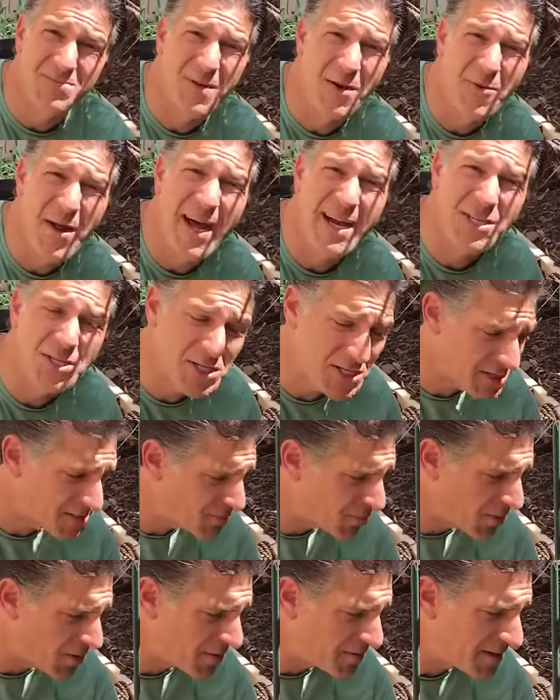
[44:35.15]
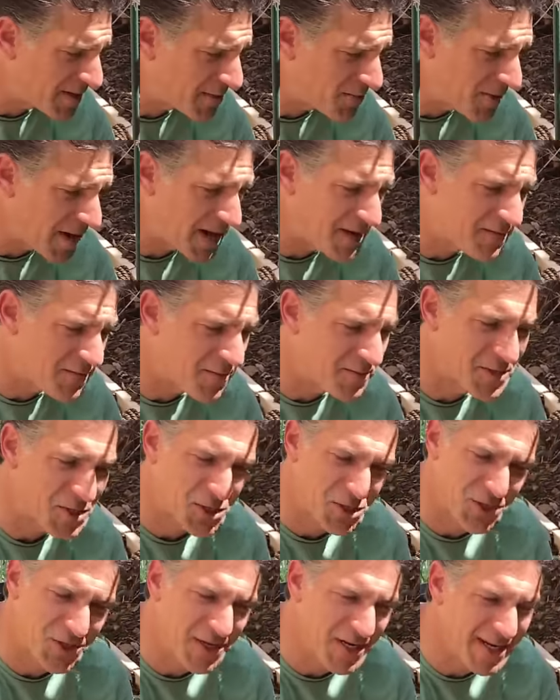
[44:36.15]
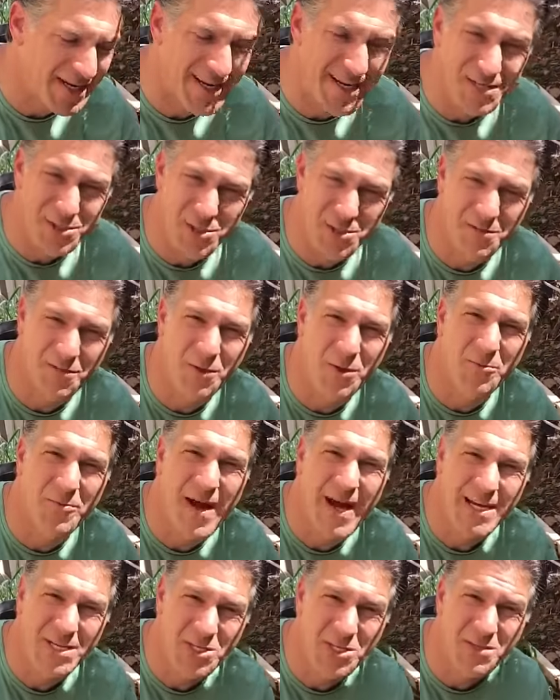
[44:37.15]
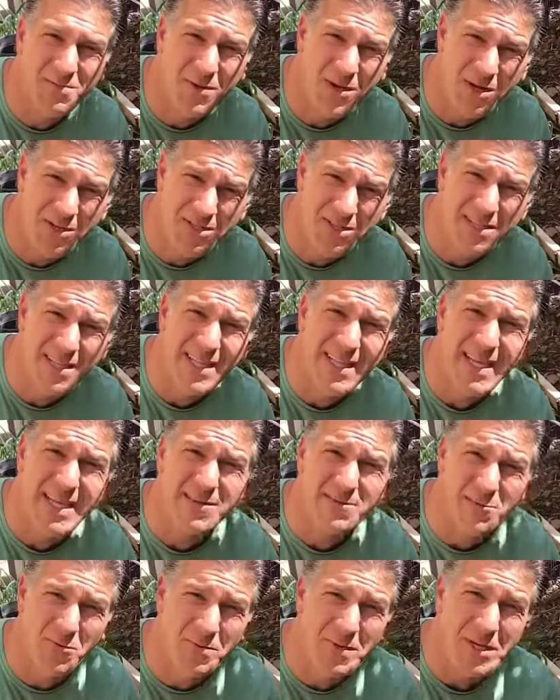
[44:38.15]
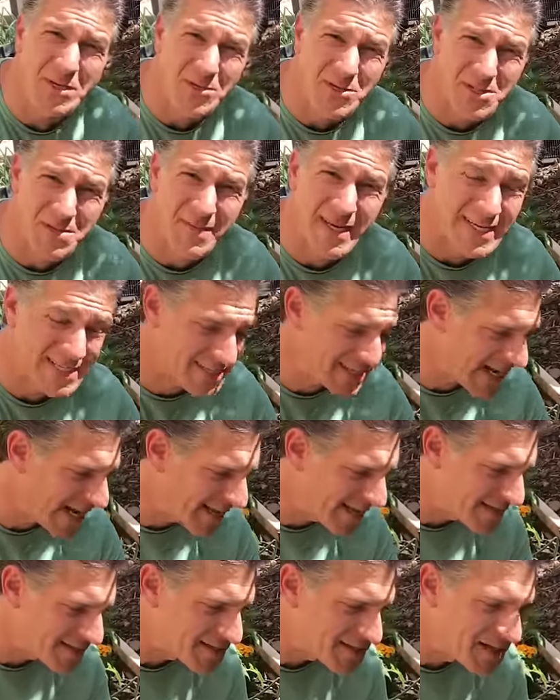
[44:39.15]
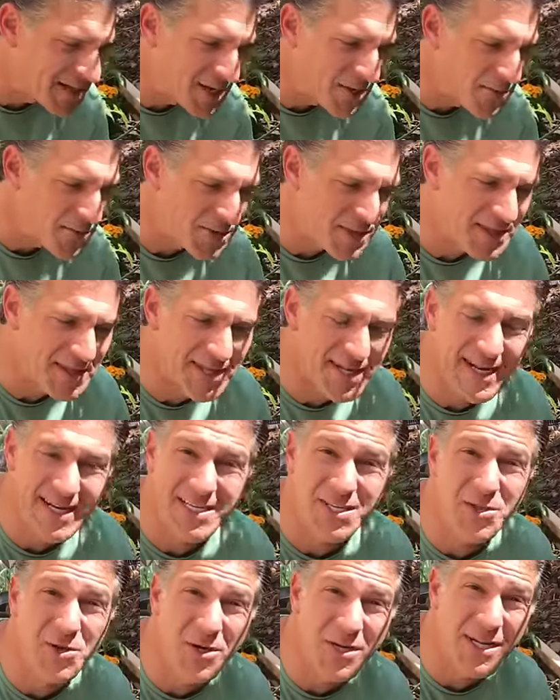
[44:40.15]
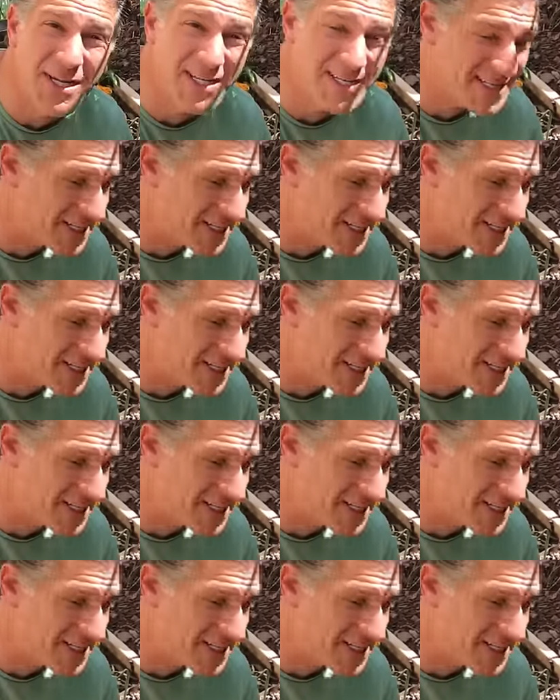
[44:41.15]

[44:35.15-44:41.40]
My radishes will be ready for maturity, not just for the radishes, but also the leaves will be used to make salads within the next thirty to